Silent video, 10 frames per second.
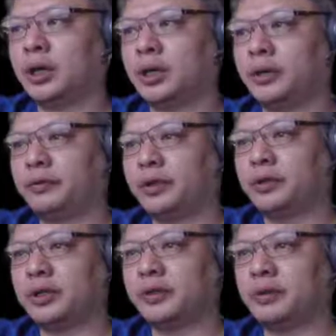
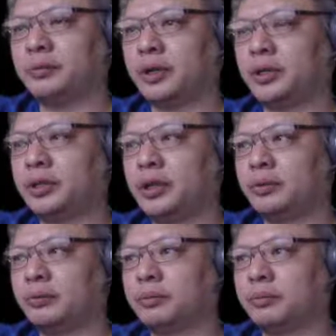If h7
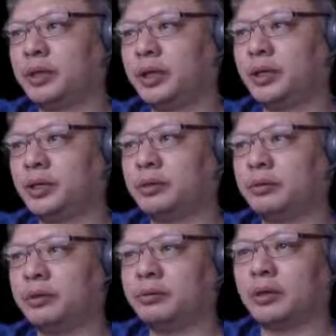minus 8 were played,
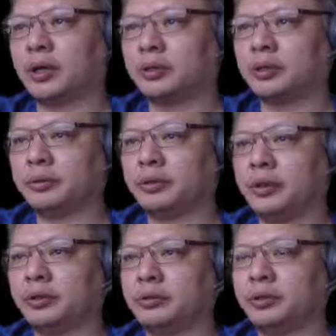red will counter
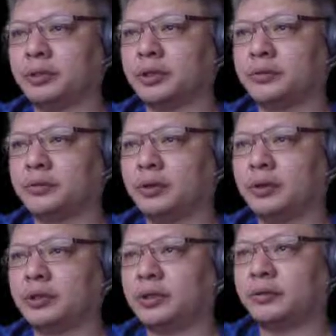with h3 plus
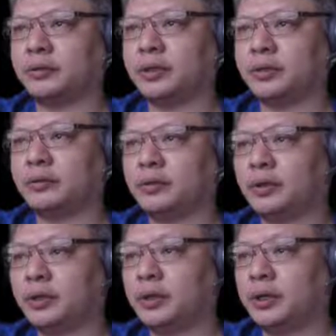4. Let's say
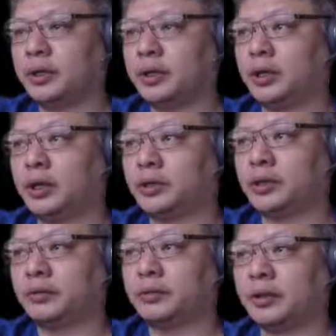if
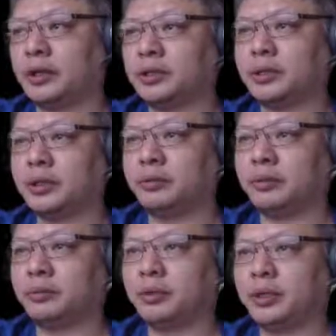h7 minus
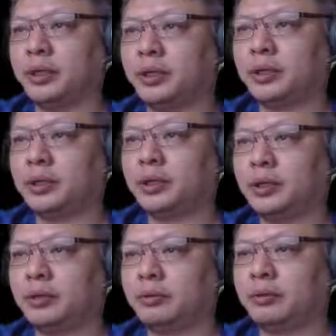8 were played,
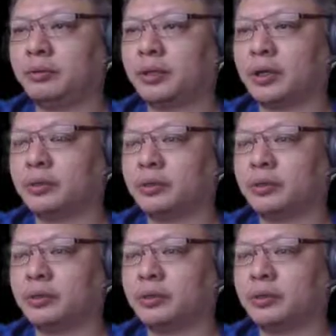red will